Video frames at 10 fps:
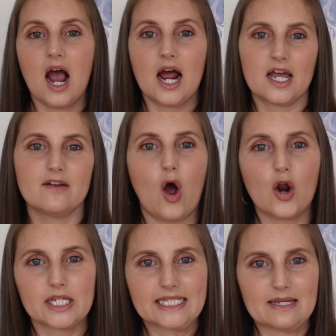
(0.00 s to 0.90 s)
And I've
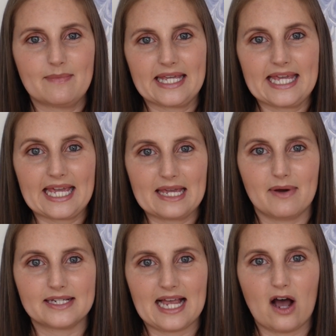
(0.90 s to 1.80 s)
honestly been kicking
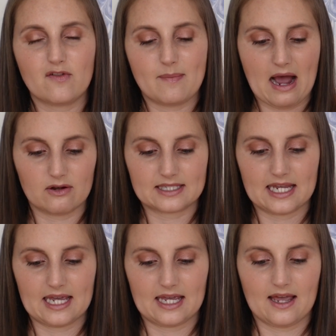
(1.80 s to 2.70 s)
myself about
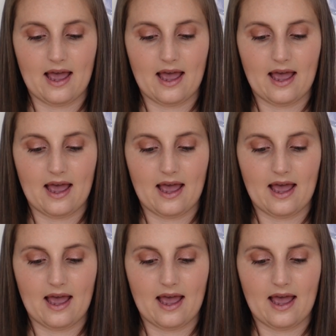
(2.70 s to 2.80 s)
it,